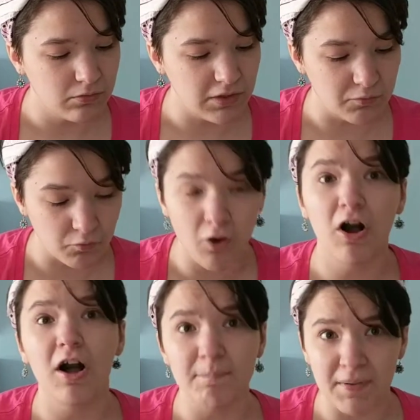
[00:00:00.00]
like,
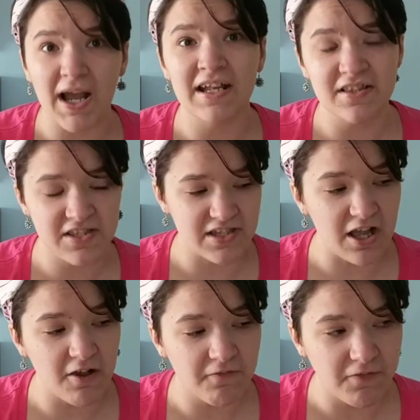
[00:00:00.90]
raw by
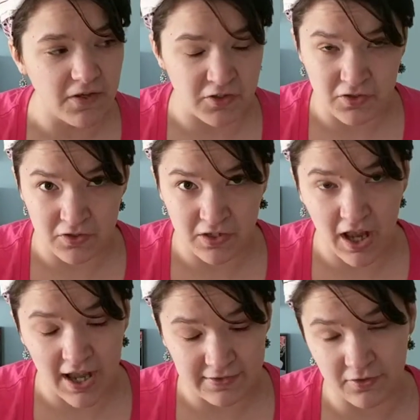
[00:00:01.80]
itself,
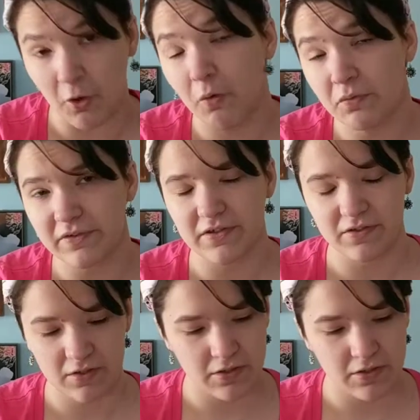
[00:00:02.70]
I don't.